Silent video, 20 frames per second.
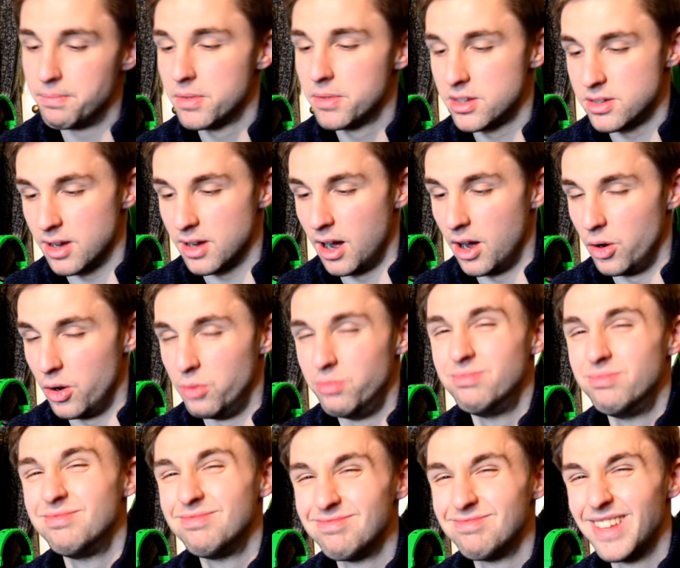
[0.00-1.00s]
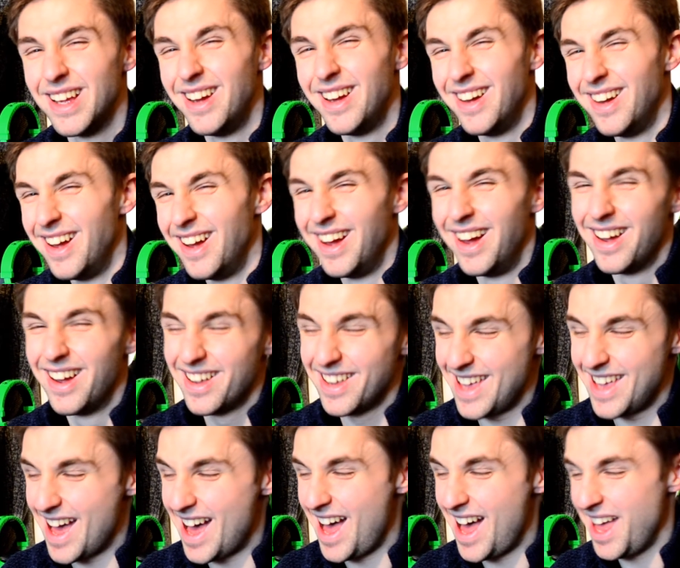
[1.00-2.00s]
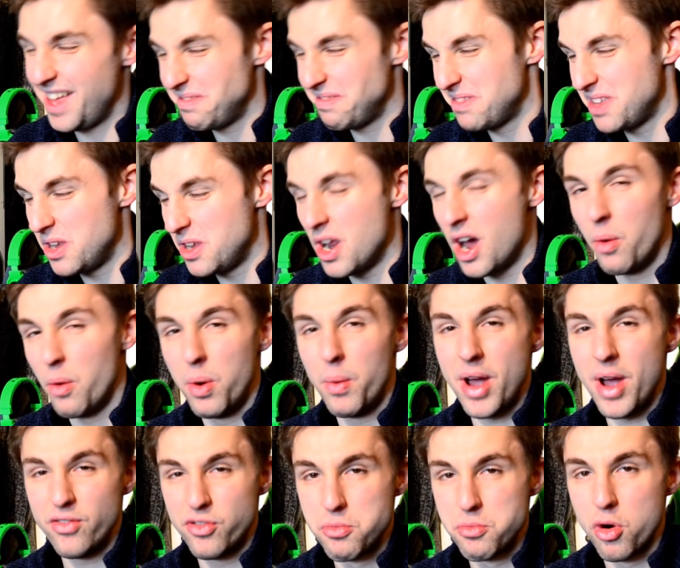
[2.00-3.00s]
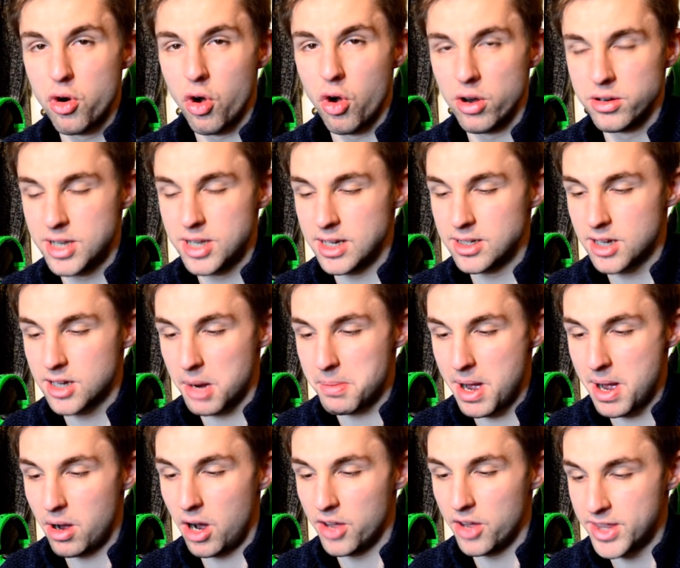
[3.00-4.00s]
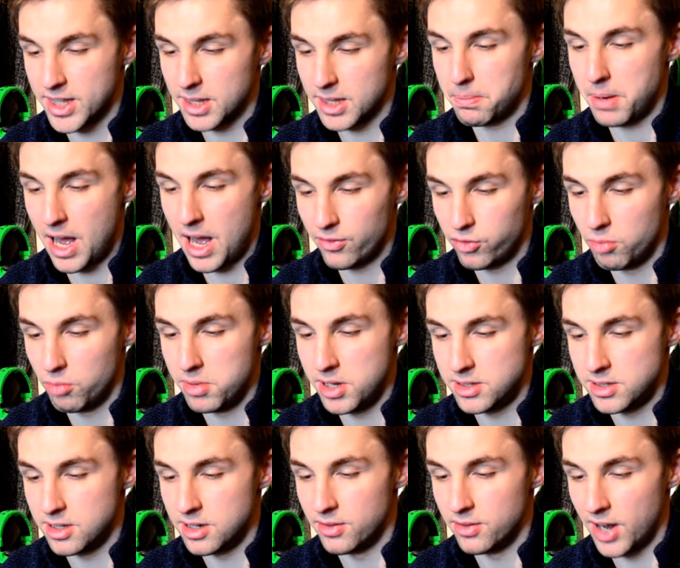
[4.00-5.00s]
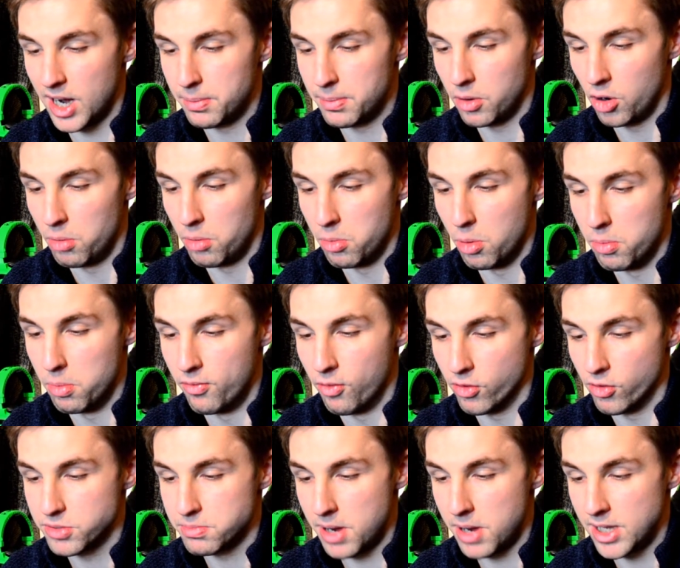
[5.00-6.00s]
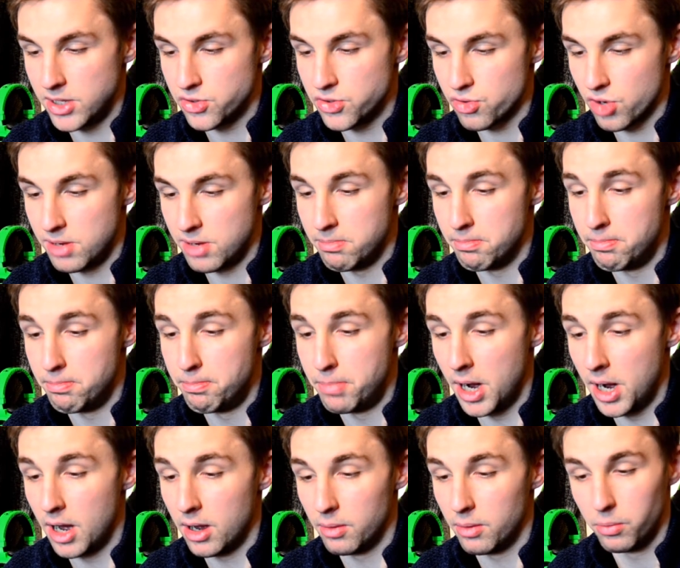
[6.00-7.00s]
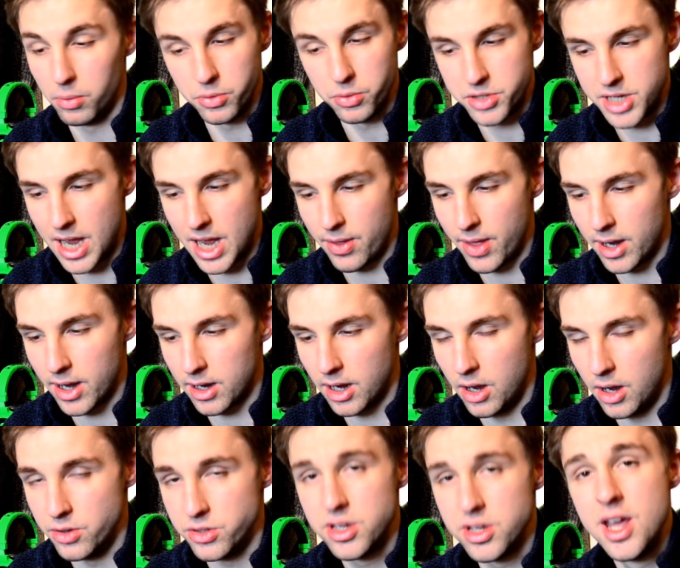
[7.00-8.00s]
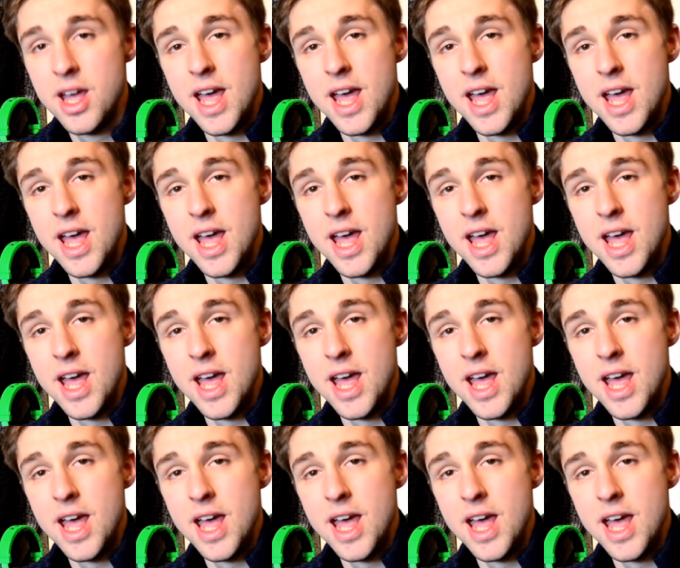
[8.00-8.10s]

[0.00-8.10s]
So yeah, you know, we're waiting for more content to come out. I think the platform needs to develop a lot more before it's mainstream, but we'll see how that goes.